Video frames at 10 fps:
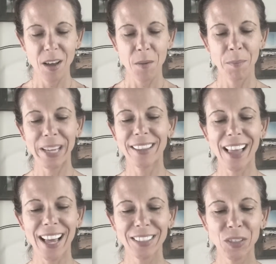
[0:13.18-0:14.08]
My
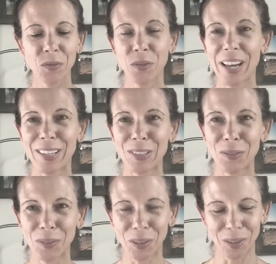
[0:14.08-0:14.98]
glass of red is
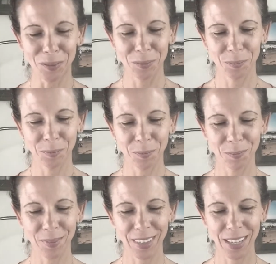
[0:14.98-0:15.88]
full,
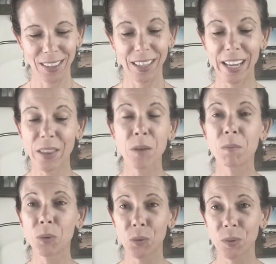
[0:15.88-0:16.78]
like the
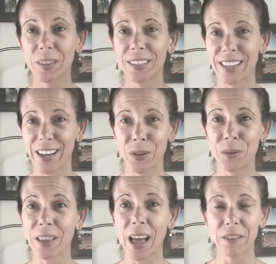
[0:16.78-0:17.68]
moon the day you
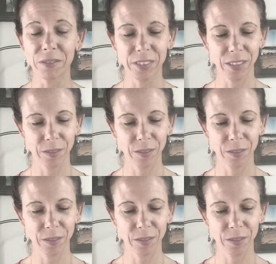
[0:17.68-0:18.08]
left.